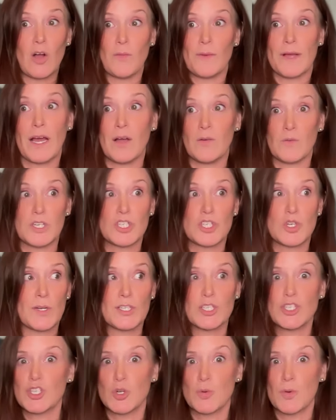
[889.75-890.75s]
oh my God, which
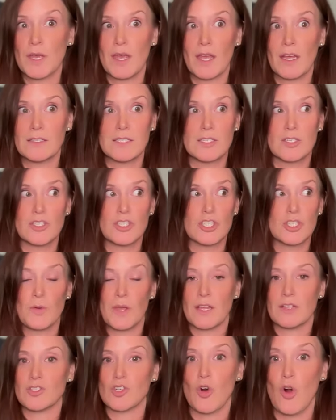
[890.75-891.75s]
question do we answer? Should
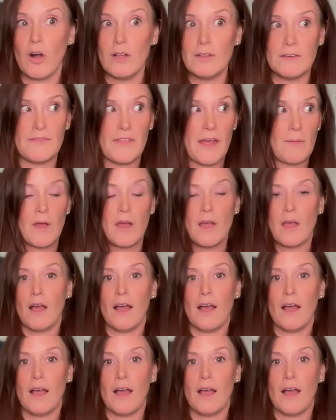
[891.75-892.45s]
we answer all of them?